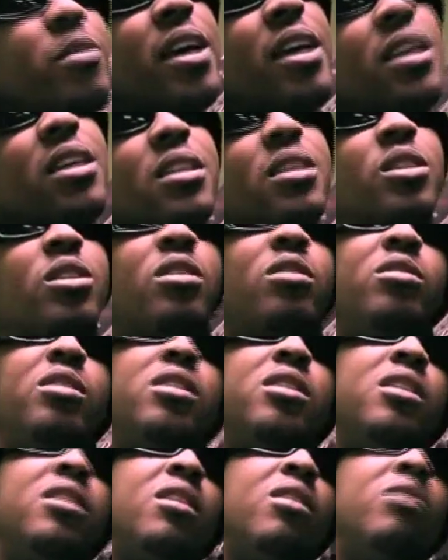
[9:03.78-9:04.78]
man, because, you know,
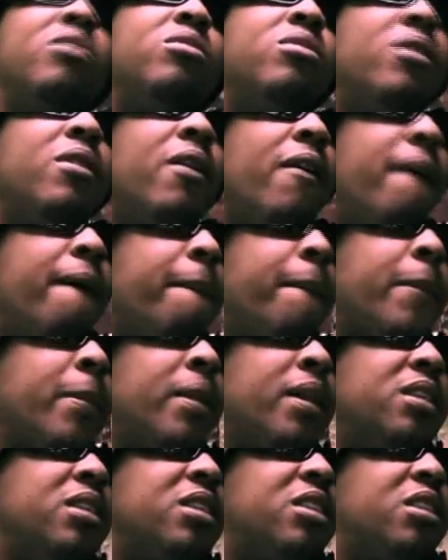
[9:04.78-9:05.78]
just to know,
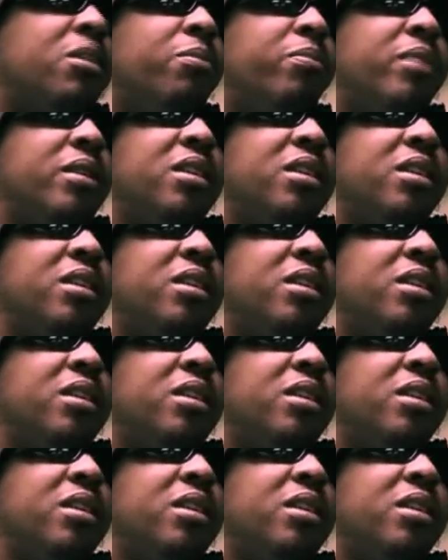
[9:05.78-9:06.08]
just to,